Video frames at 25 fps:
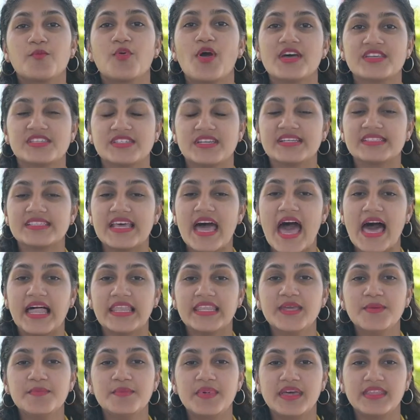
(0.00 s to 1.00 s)
President
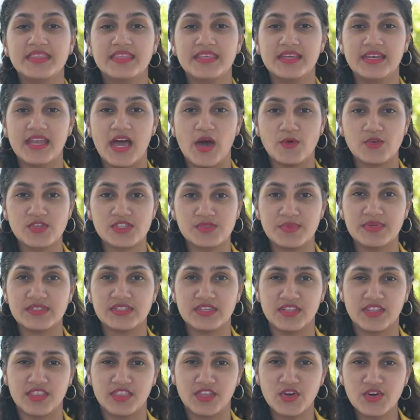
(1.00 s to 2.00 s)
Ali made the announcement
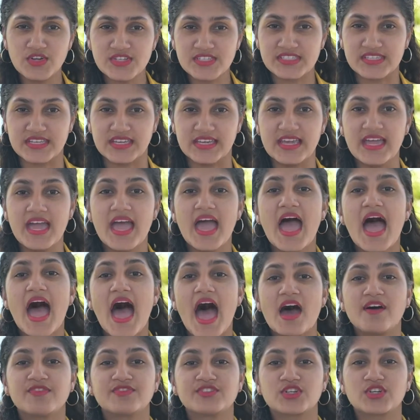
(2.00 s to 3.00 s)
on Thursday
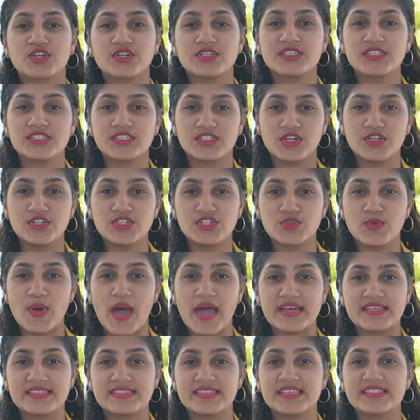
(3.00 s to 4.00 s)
after concerns to
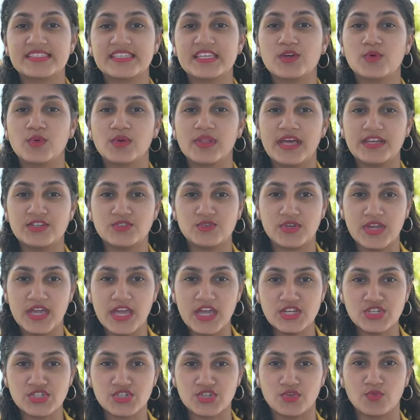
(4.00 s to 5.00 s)
access equal
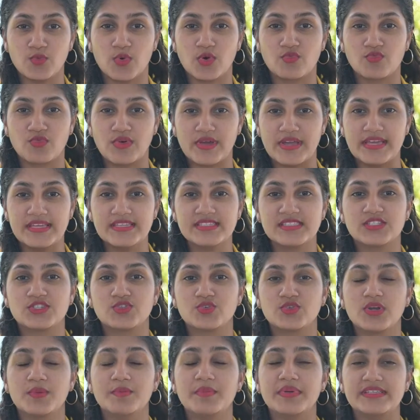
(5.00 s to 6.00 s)
education were raised
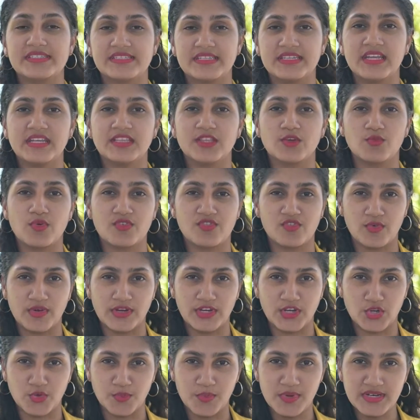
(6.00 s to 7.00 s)
during a meeting in the
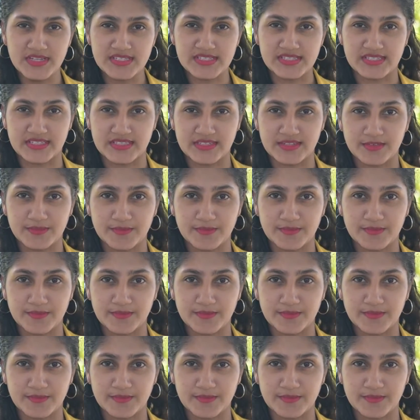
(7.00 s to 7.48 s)
Riverine community.